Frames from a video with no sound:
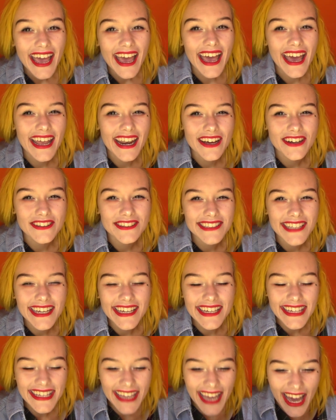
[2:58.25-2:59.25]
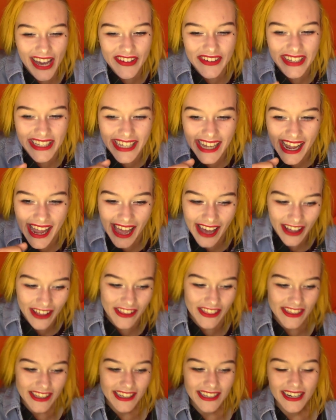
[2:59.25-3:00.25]
and I was like, yeah, I'm gonna get
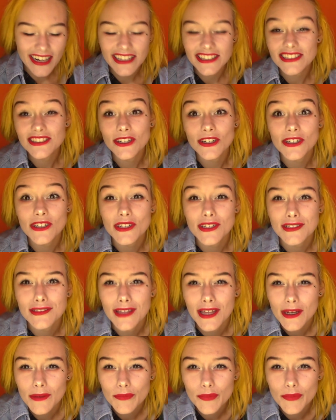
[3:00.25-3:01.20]
healthy, and I started eating like